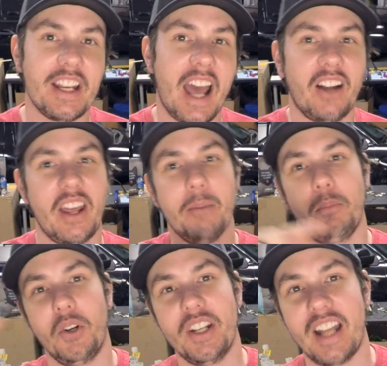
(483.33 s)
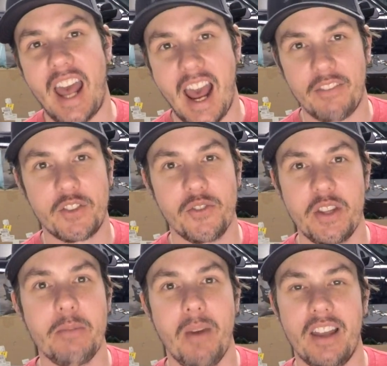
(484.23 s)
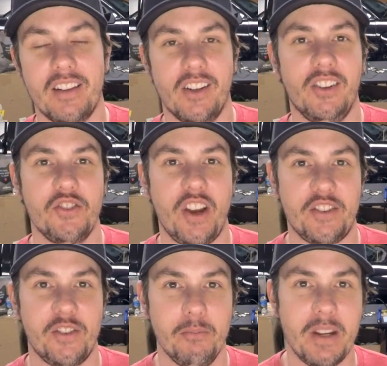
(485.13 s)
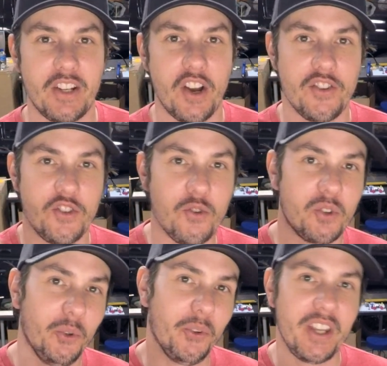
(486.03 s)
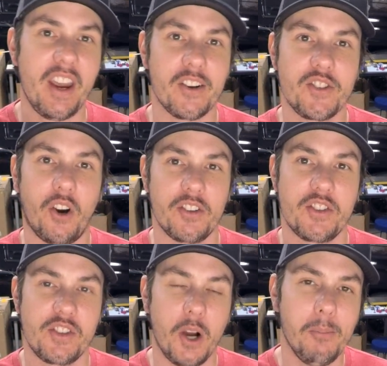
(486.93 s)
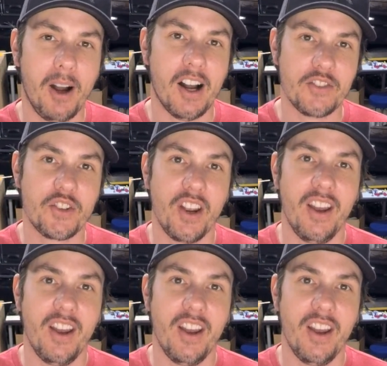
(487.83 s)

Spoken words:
out and put it after the methanol injection, because you cool the air charge so much